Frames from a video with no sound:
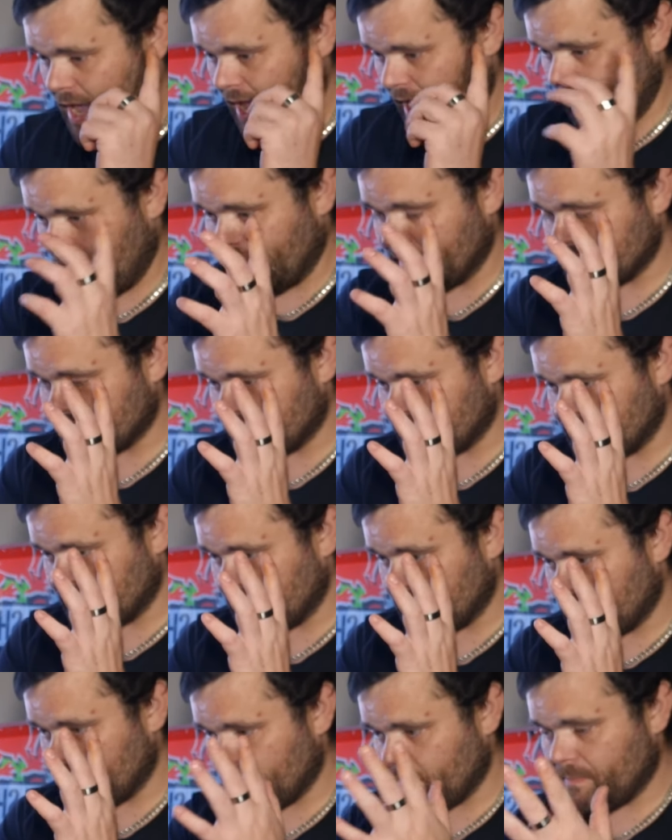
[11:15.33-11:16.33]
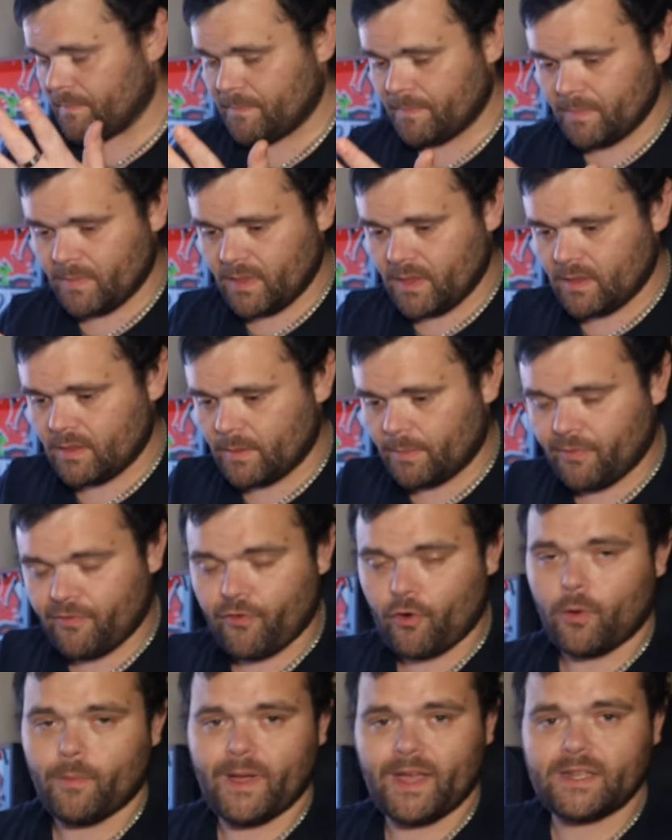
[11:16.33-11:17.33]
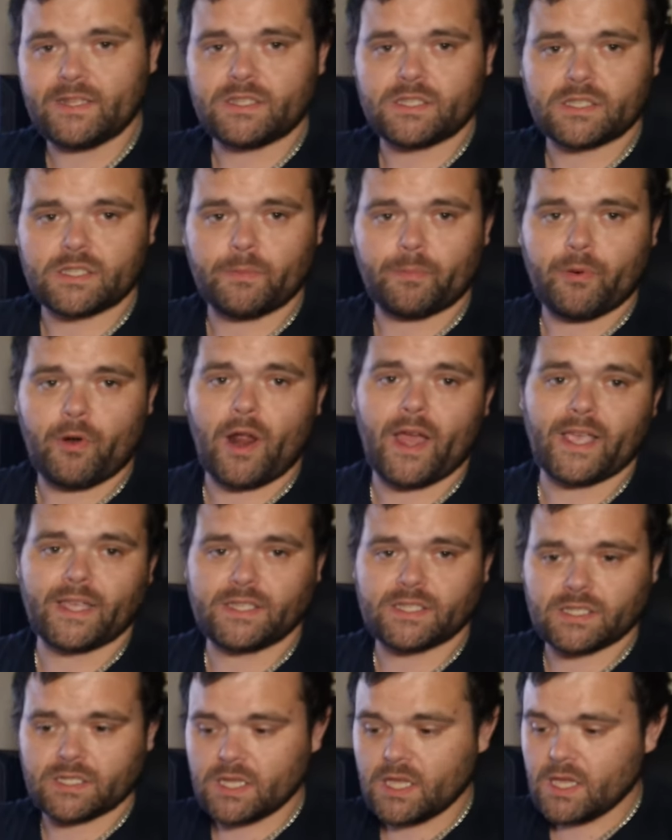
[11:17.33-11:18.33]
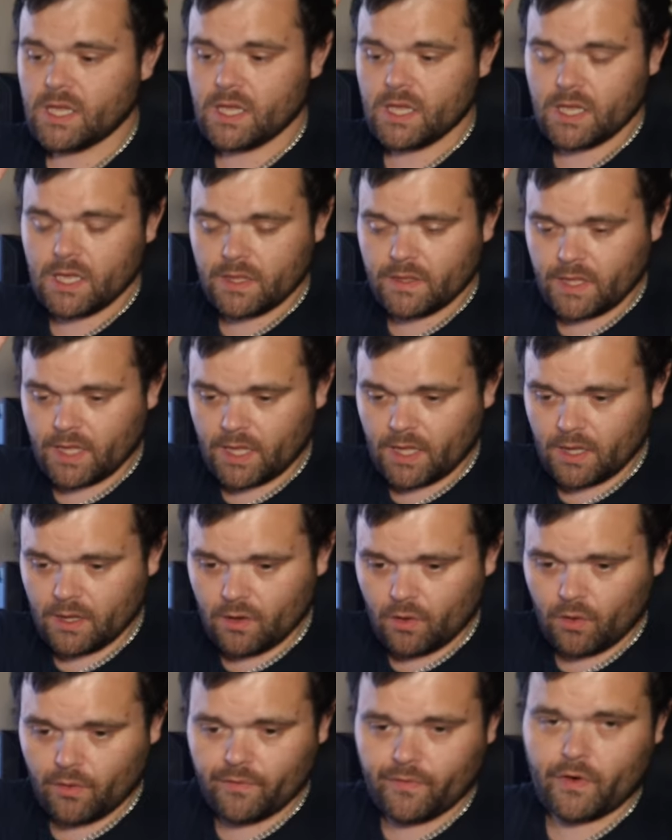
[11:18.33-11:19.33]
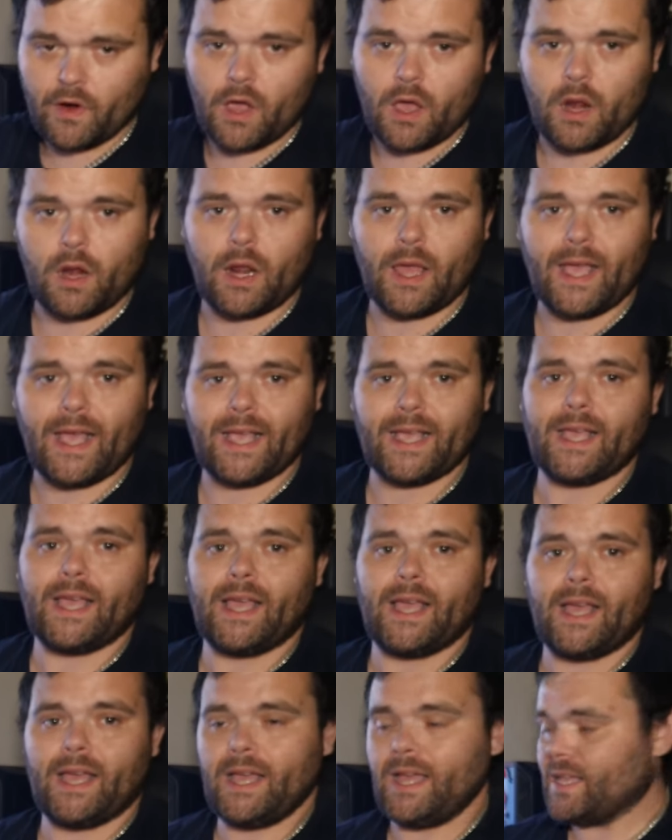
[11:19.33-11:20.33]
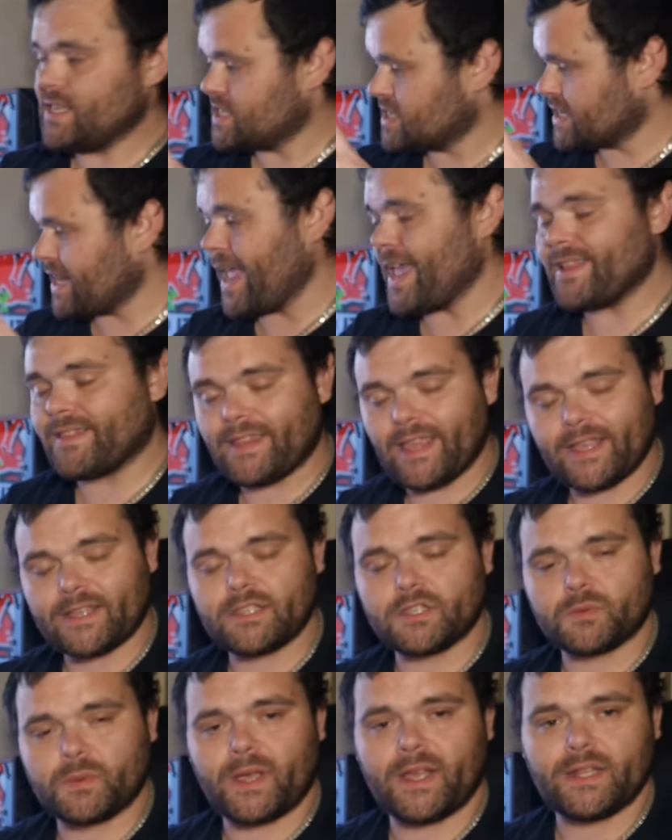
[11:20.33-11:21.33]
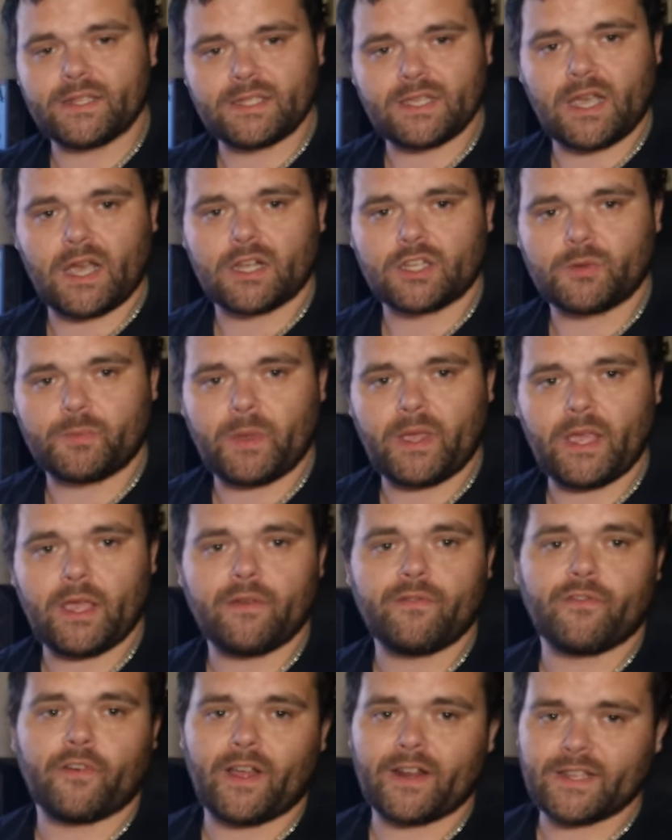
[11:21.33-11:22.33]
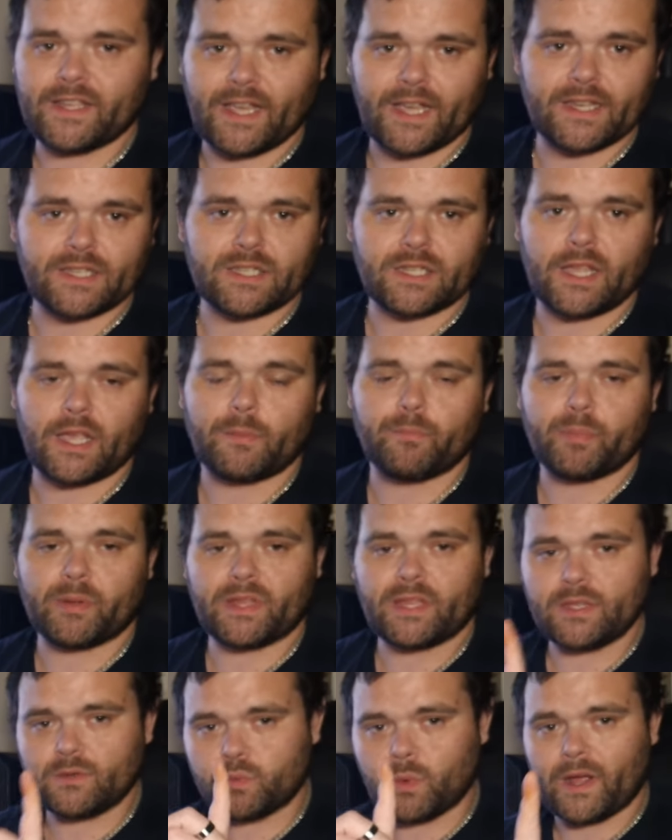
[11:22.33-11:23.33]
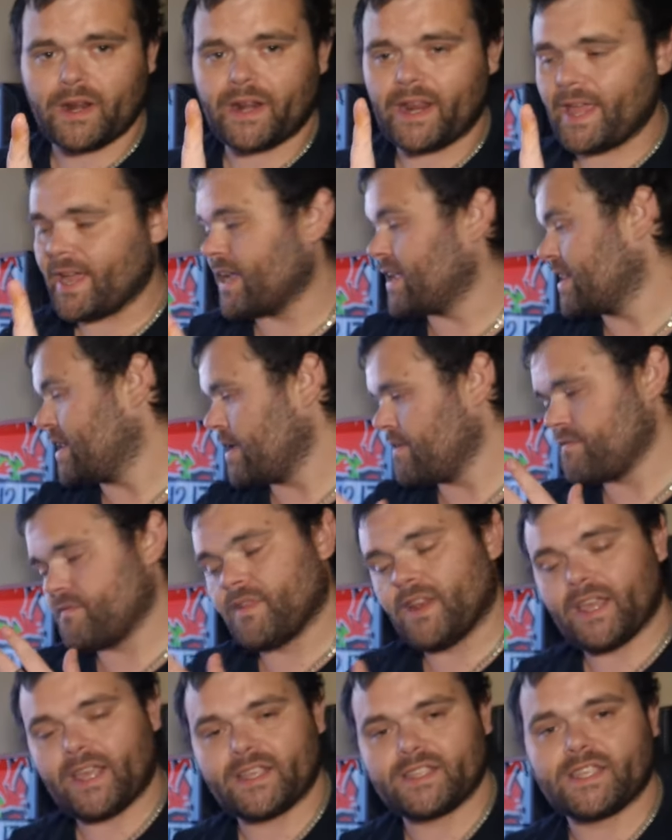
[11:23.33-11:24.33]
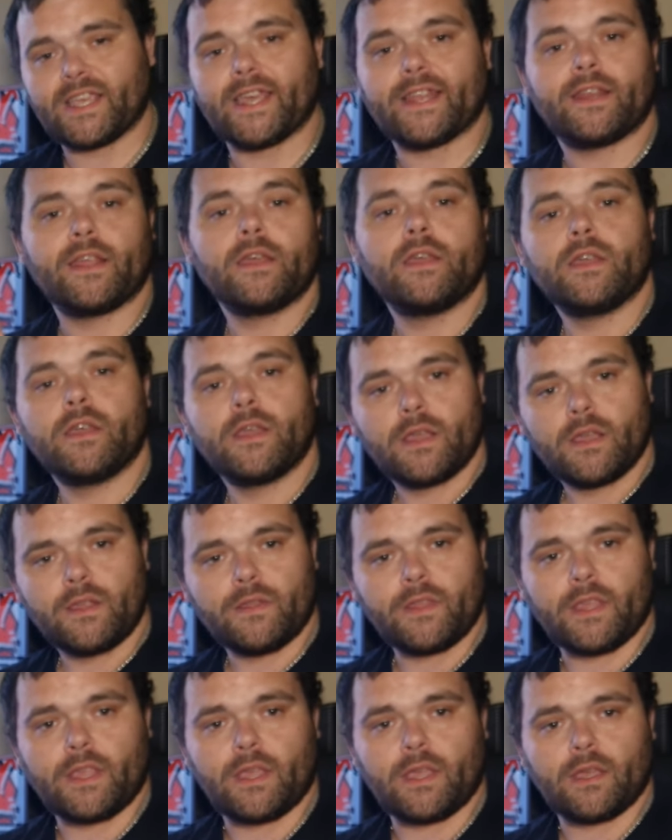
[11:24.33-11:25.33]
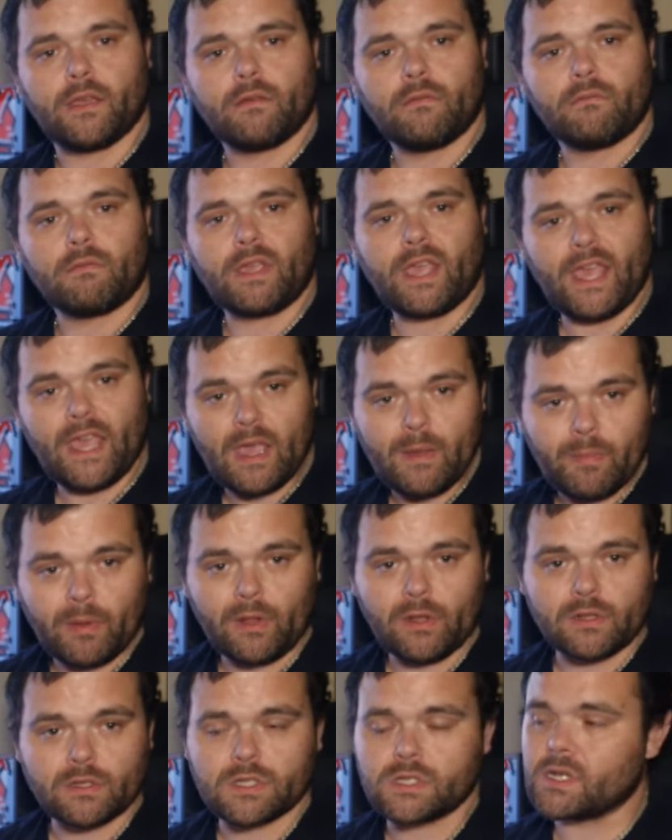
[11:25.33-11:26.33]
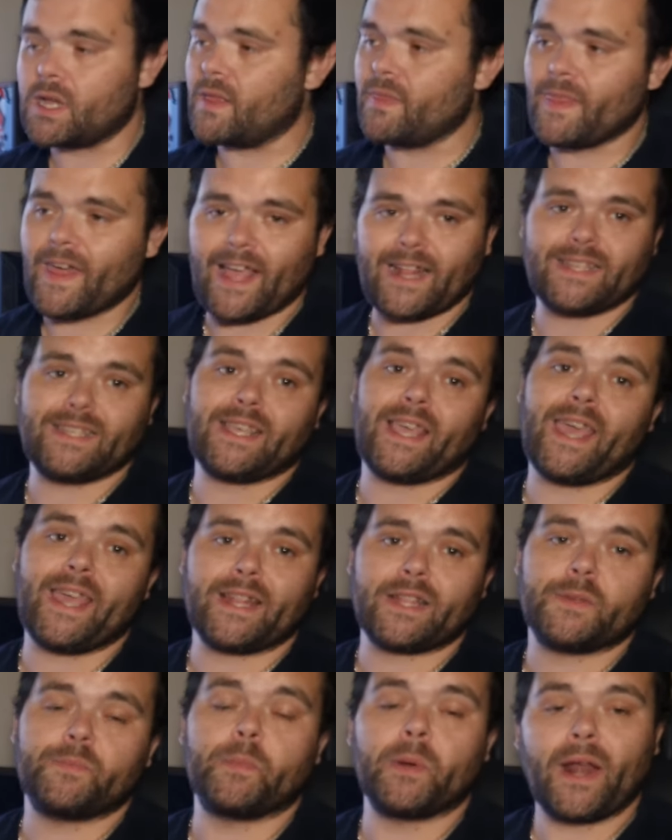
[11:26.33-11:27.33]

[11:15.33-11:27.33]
and the performance, the price, the overall aesthetics as well as the RGB, fantastic. But there's one negative, like I said, the cables, and that's it.